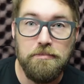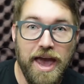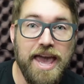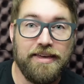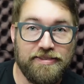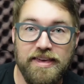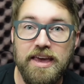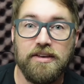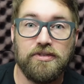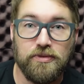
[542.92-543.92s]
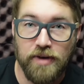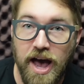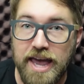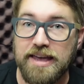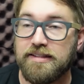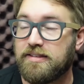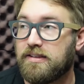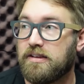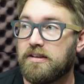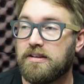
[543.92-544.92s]
make things right.
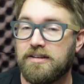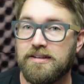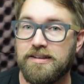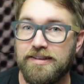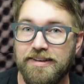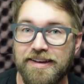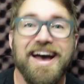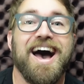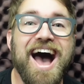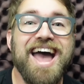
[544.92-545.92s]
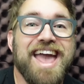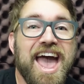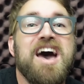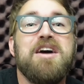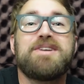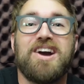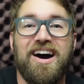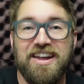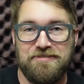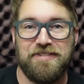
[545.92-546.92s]
"I am
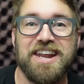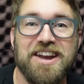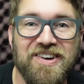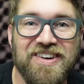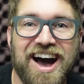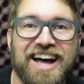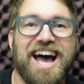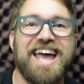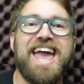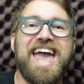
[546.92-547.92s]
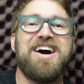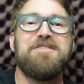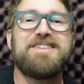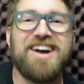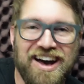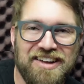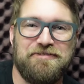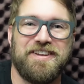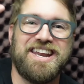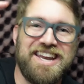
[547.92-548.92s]
confident, O God. I am
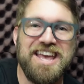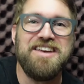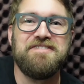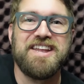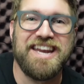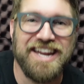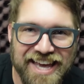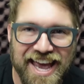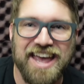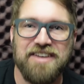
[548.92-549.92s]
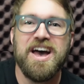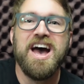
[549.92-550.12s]
confident even in a cave.